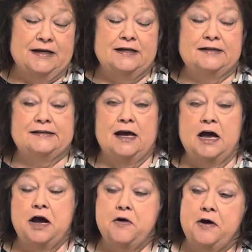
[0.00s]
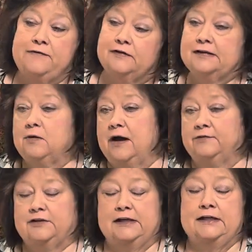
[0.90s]
So every so
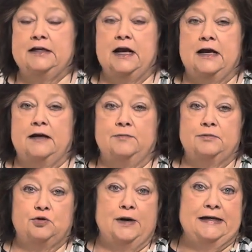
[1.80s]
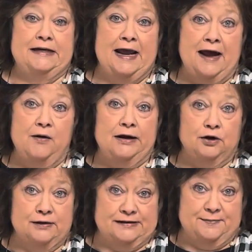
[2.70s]
often between now and
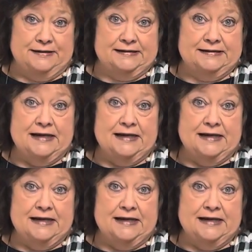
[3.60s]
Christmas,